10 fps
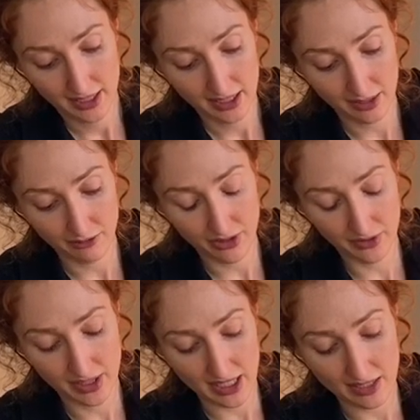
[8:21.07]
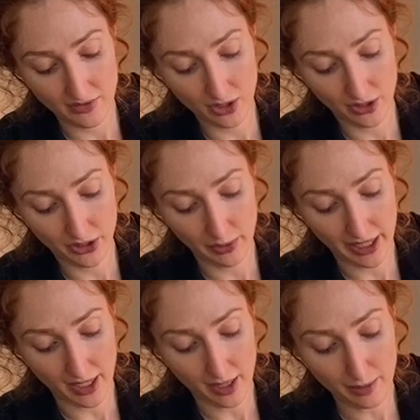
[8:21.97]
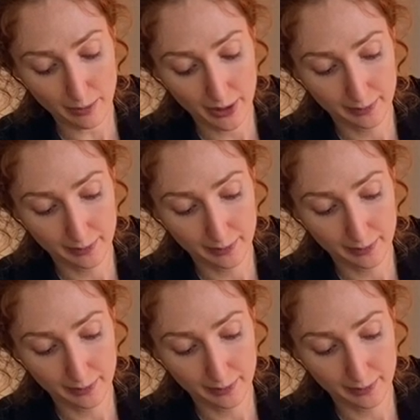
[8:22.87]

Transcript: that it feels even all the way up,